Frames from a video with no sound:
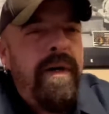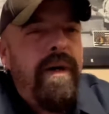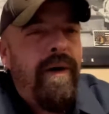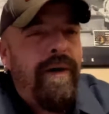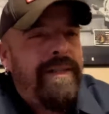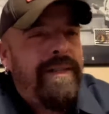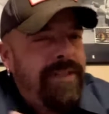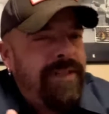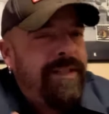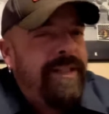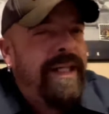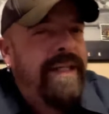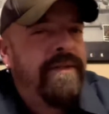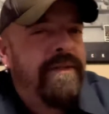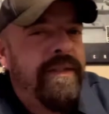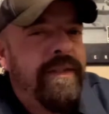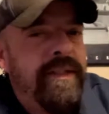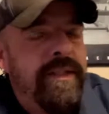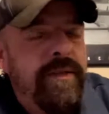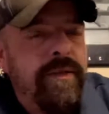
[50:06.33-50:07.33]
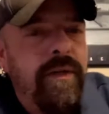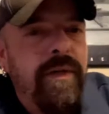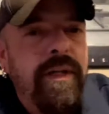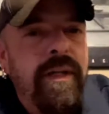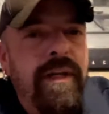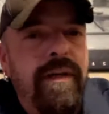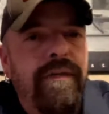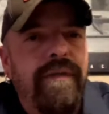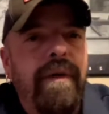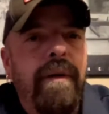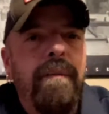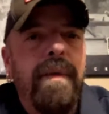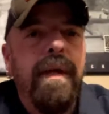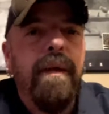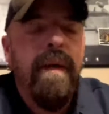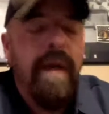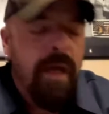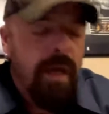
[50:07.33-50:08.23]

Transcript: on here. You guys are still going to hear from me.